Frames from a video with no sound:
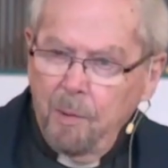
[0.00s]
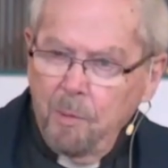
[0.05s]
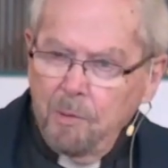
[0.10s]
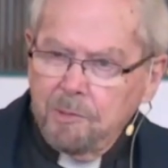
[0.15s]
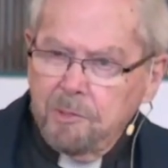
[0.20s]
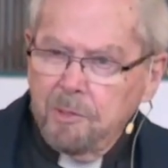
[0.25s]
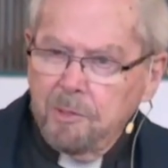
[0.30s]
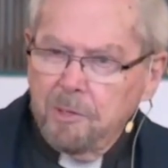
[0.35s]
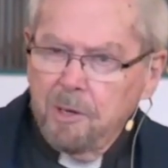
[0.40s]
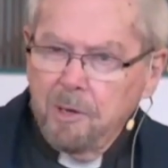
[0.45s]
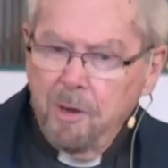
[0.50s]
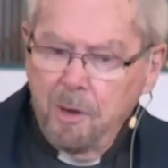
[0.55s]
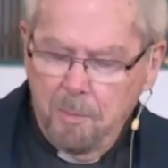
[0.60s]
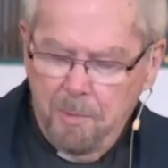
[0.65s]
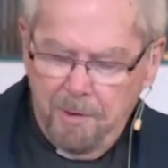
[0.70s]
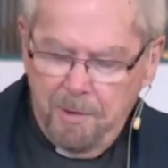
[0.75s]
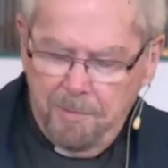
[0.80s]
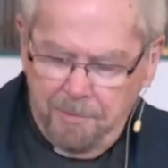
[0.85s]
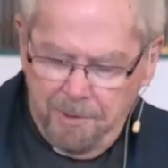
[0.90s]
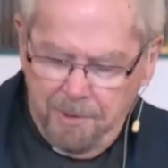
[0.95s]
Well, I want you
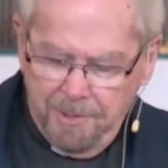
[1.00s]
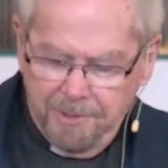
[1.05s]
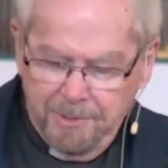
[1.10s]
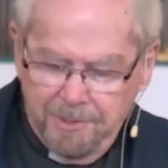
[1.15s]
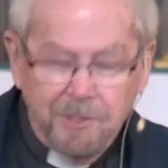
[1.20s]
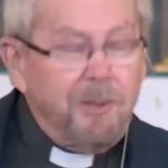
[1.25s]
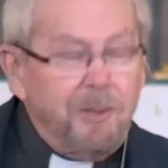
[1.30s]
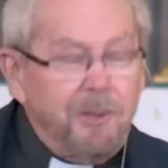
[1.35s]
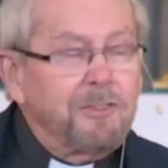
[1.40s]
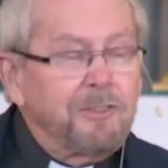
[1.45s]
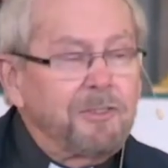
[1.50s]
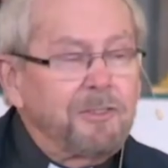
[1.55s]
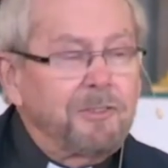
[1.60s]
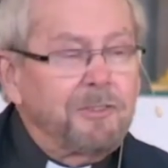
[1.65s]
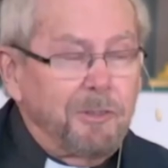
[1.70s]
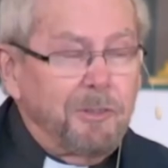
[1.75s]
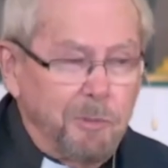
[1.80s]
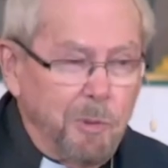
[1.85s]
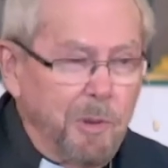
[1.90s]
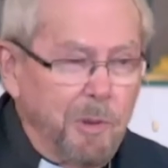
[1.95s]
to know, my friends, that
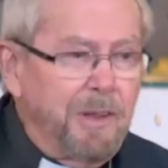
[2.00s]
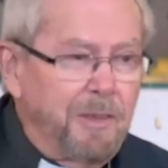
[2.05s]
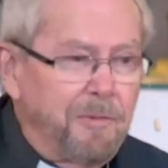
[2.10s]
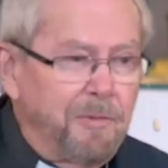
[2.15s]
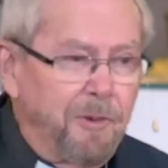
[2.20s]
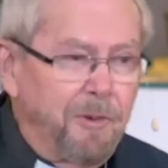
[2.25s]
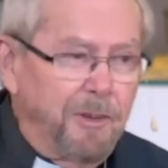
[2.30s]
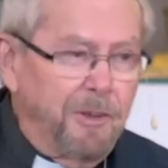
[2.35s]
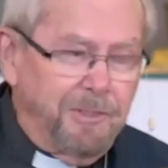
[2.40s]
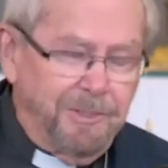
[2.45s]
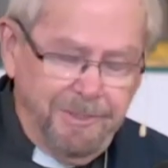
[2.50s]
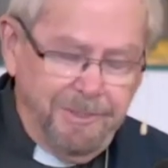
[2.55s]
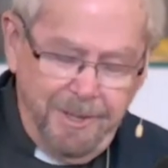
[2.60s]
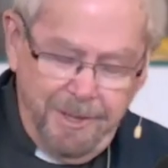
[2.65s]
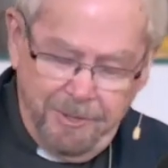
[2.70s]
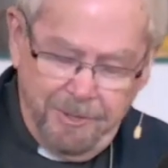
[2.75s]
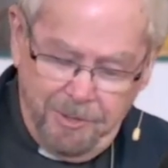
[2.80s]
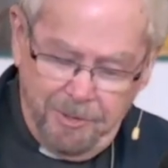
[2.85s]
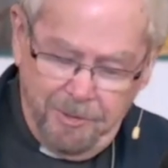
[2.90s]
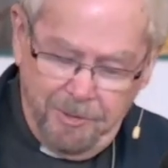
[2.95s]
it's the
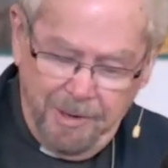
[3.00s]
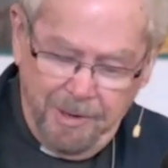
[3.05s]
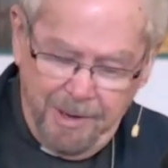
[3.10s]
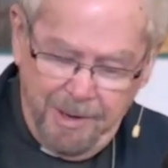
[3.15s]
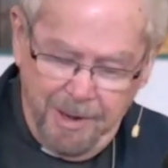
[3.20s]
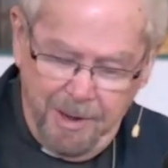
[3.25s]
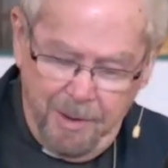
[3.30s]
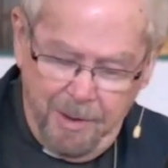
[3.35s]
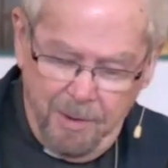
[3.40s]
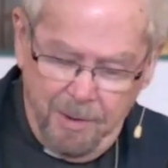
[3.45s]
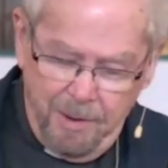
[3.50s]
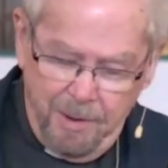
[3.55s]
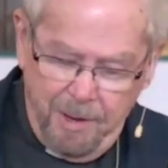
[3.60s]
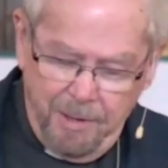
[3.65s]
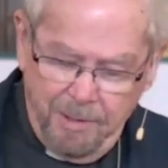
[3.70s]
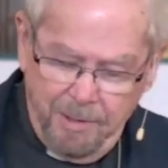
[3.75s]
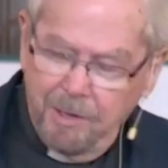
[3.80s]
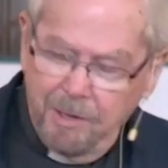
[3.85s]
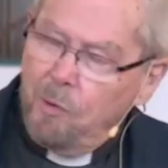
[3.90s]
21st century now,